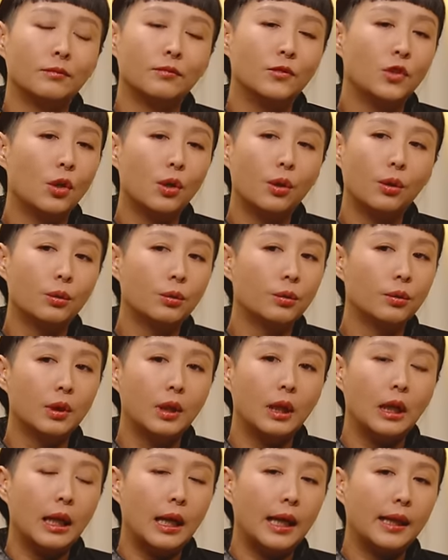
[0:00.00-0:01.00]
No.
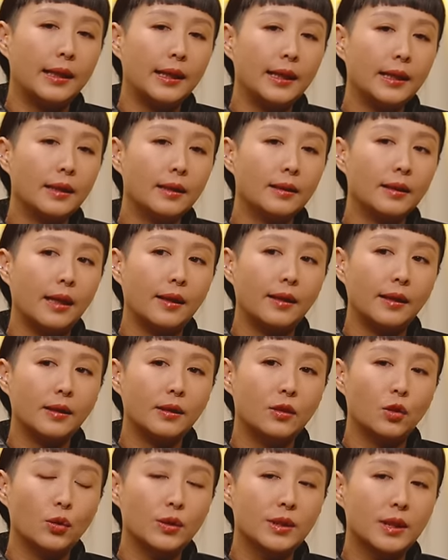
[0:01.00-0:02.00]
Mm. I think
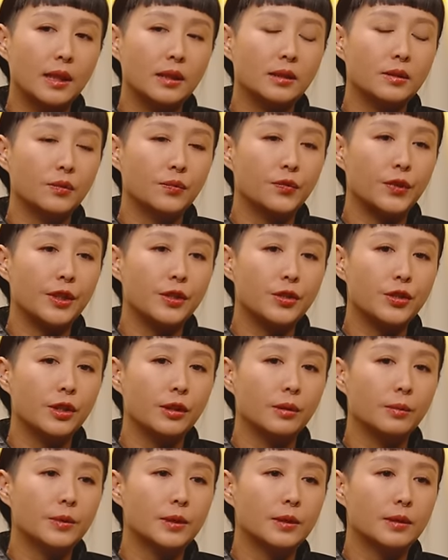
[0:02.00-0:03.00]
those kinds of
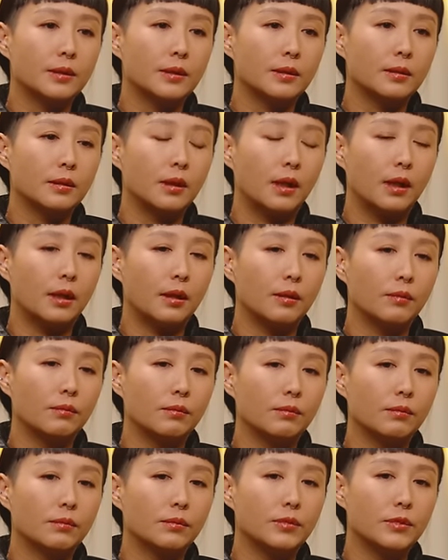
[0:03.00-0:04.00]
friendships
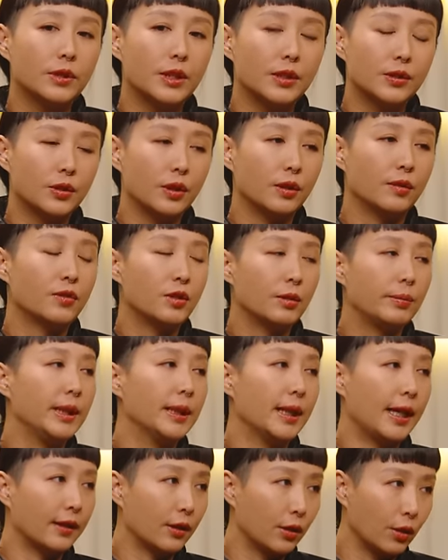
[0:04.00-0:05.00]
deserve to be
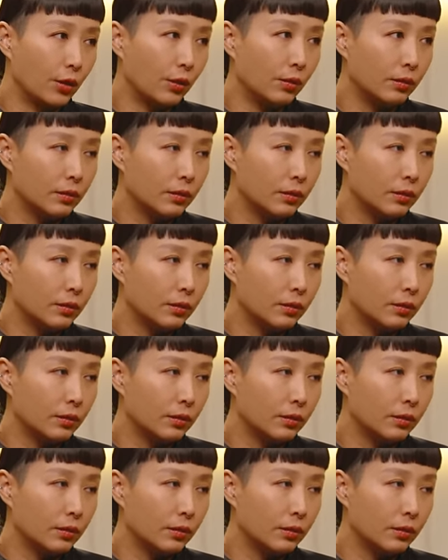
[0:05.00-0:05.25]
let go.